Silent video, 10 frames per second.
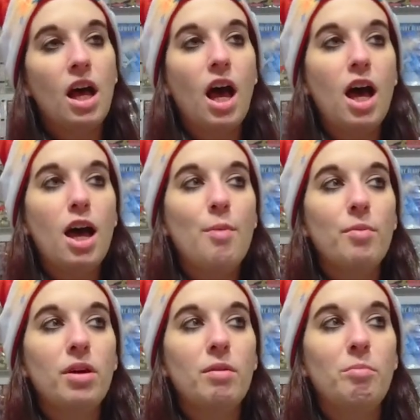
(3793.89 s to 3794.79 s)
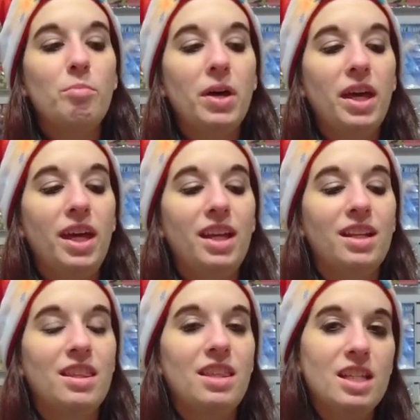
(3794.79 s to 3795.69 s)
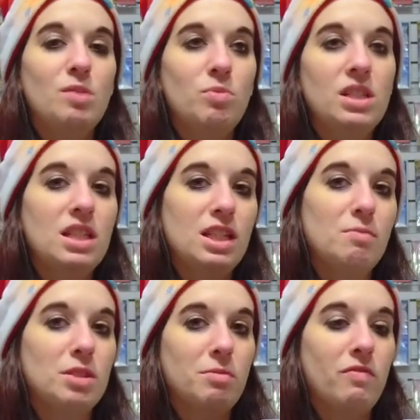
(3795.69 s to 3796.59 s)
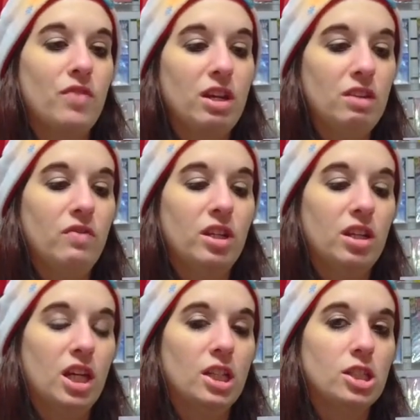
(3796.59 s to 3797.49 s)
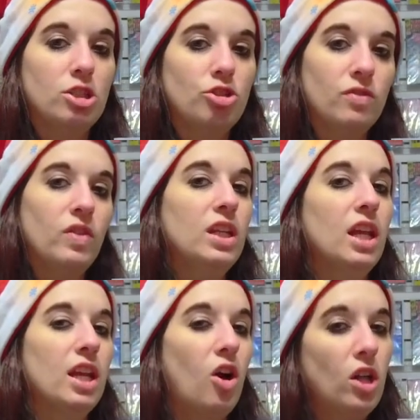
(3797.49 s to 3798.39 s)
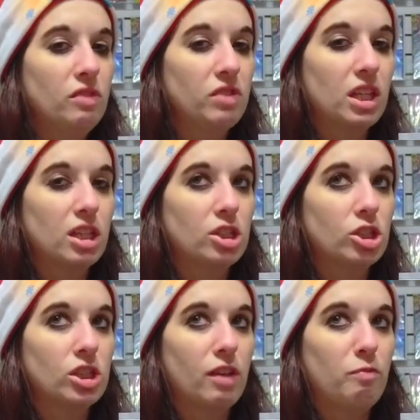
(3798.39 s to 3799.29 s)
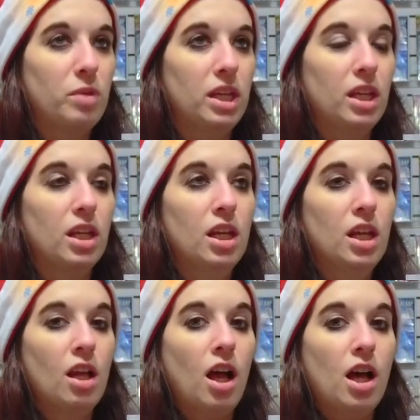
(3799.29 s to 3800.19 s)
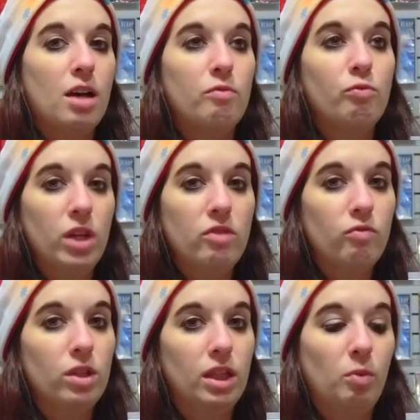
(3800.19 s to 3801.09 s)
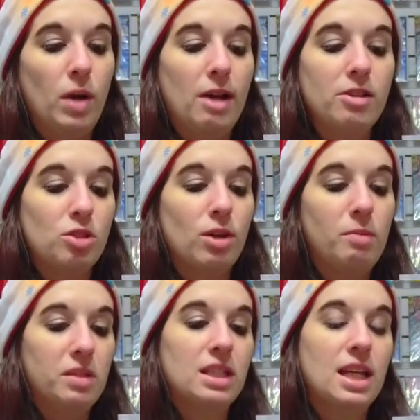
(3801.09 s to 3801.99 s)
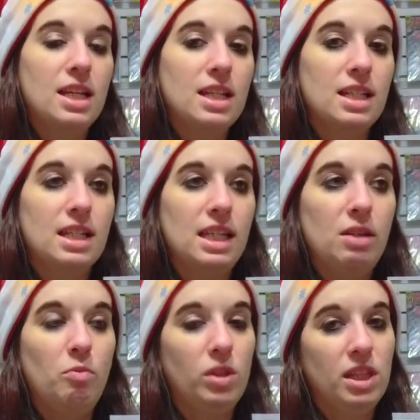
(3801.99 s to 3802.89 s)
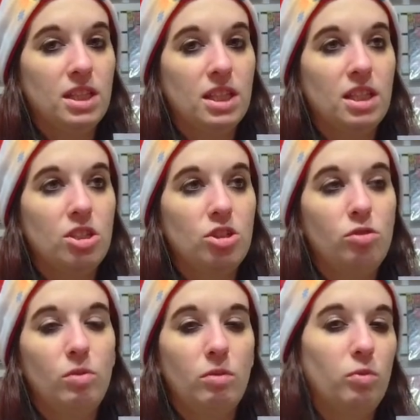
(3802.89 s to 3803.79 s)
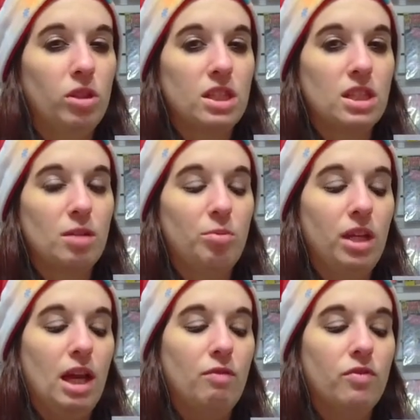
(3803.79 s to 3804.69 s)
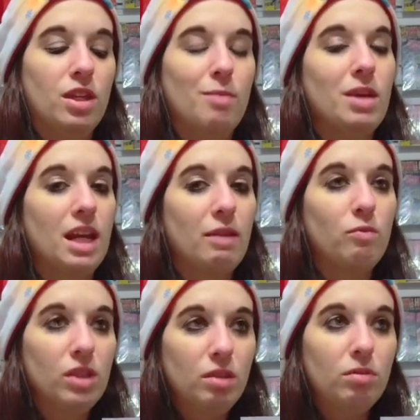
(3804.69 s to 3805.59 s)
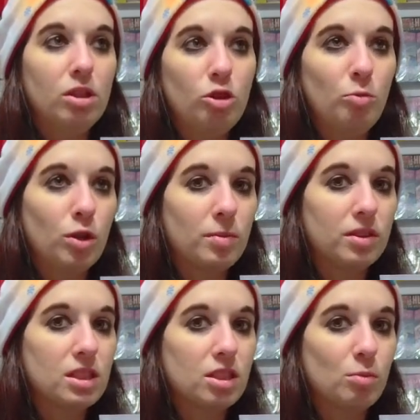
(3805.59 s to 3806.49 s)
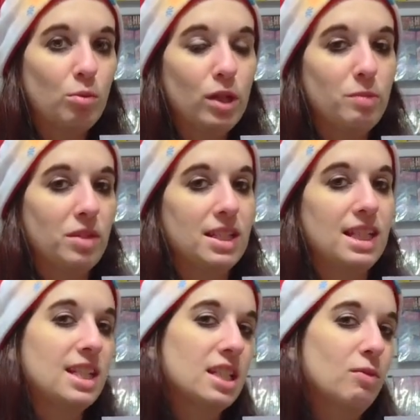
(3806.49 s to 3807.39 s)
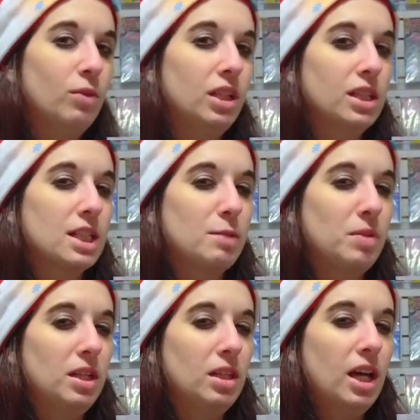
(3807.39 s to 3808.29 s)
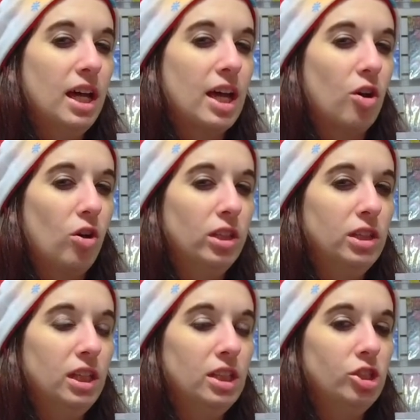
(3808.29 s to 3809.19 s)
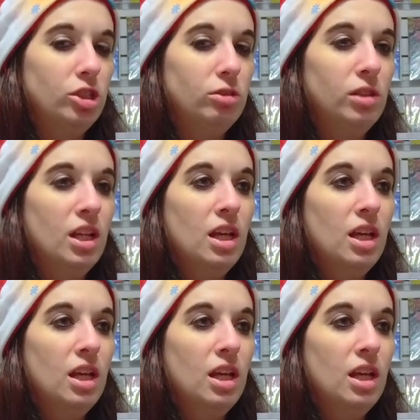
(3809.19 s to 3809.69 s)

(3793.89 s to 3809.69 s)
Um, but this one seems to be very, very character driven, and all of the characters have been uh, written really well. So I'm excited to see what that's going to do and where that's going to play out for them. And I really want to know more about this little boy because he doesn't really get to speak a lot at all in the issue.